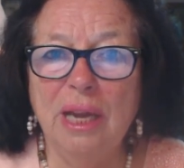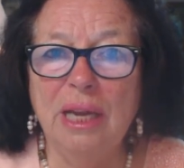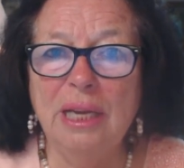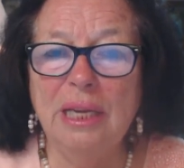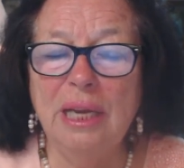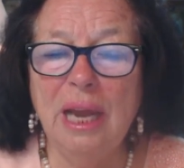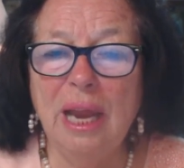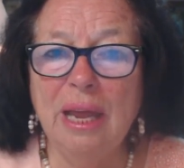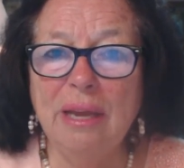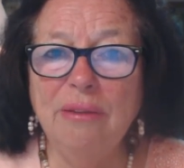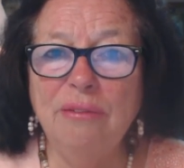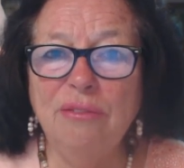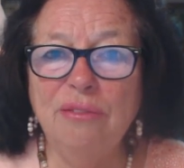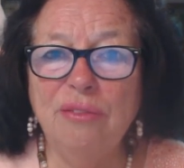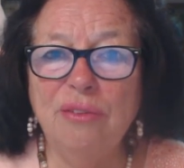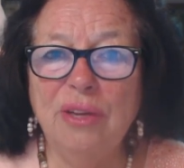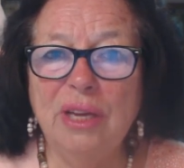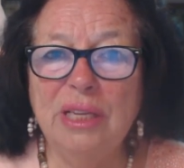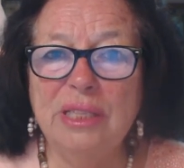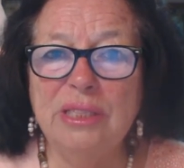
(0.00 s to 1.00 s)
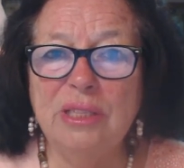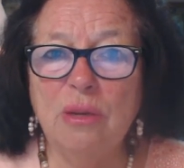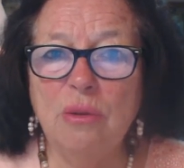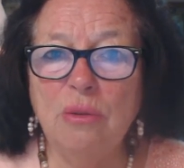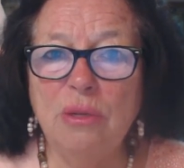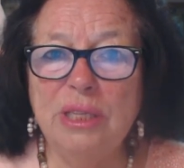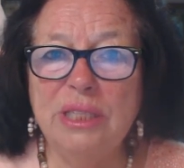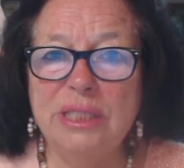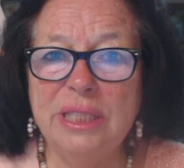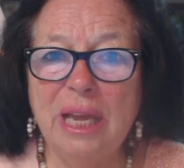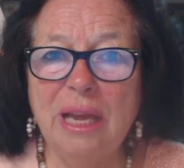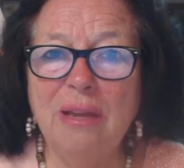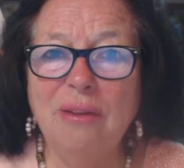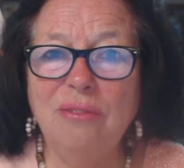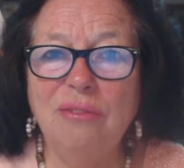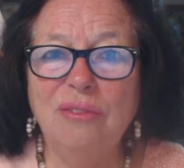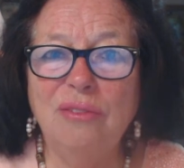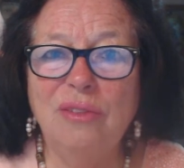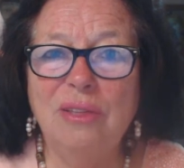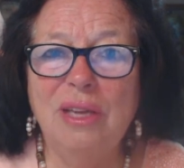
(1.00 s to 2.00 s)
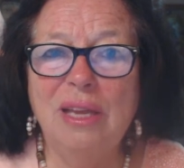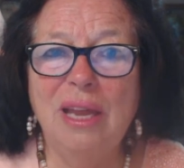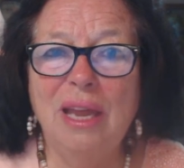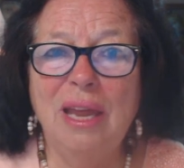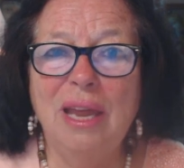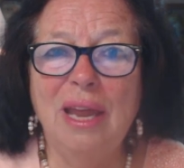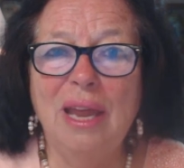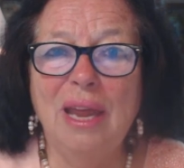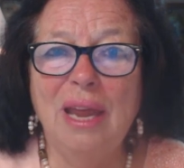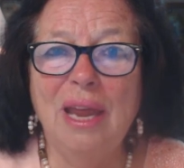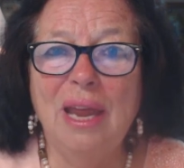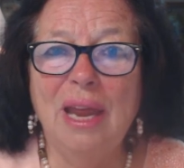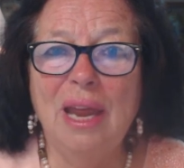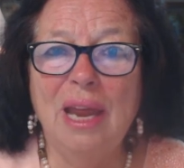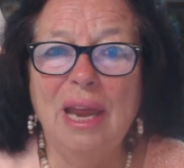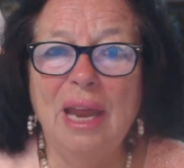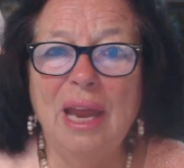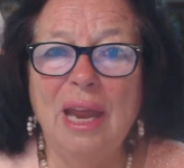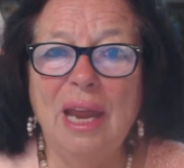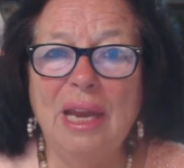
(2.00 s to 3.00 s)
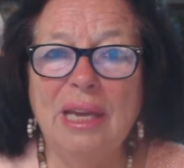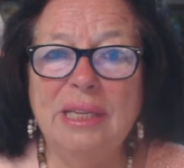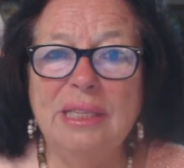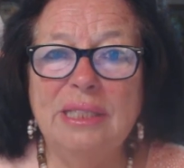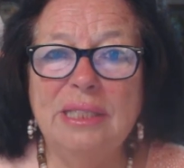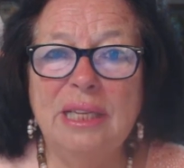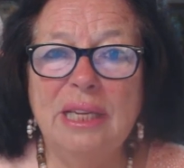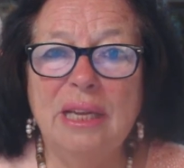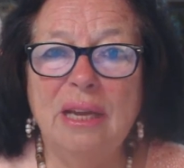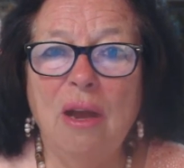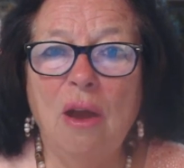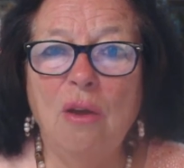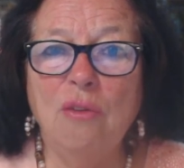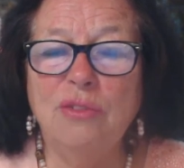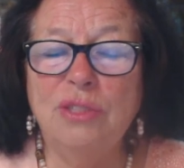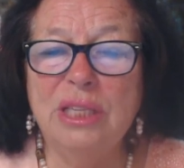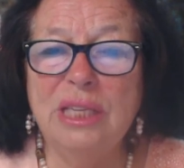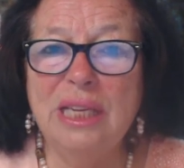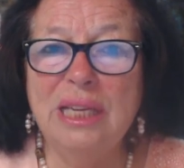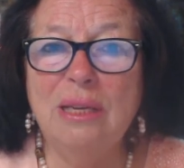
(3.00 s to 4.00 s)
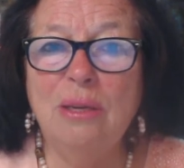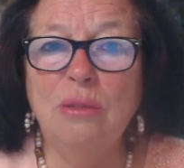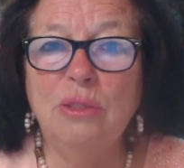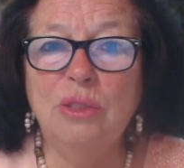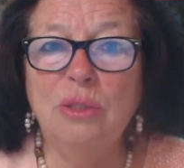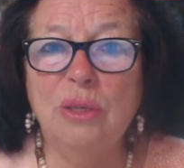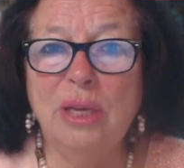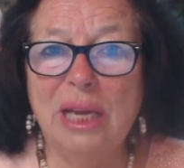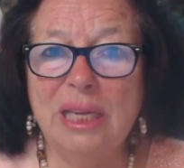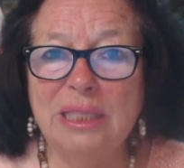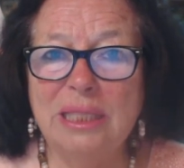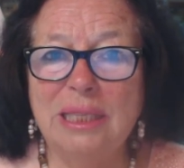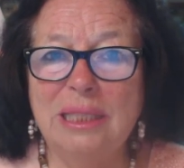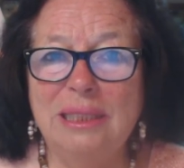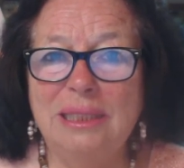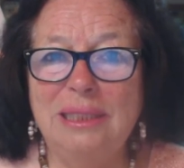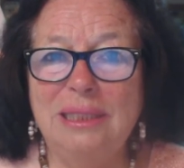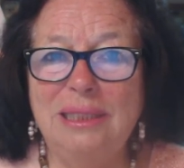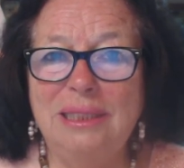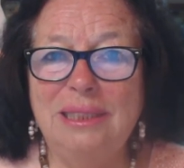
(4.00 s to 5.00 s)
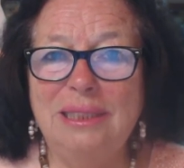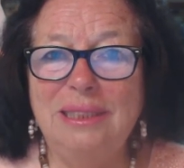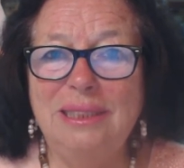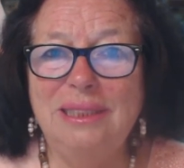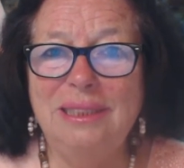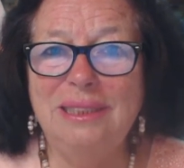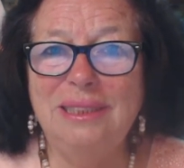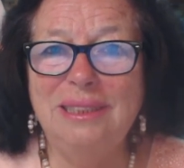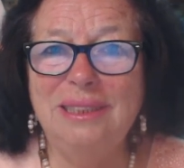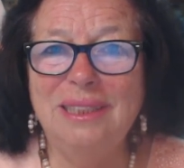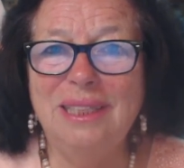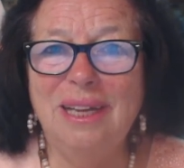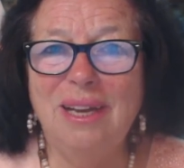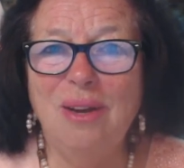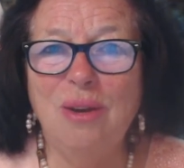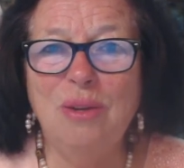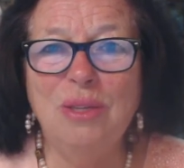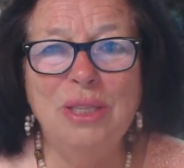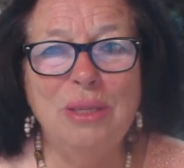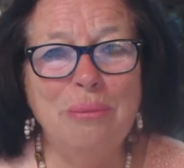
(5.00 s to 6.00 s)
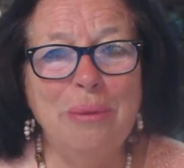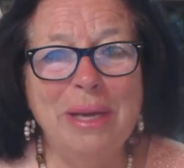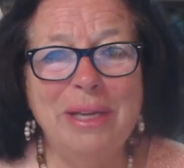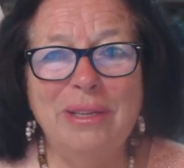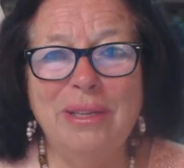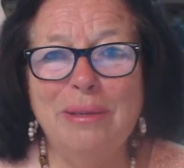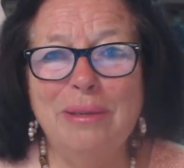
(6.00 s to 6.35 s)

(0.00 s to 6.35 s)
and life and the Holy Self, and of the ego together. Only one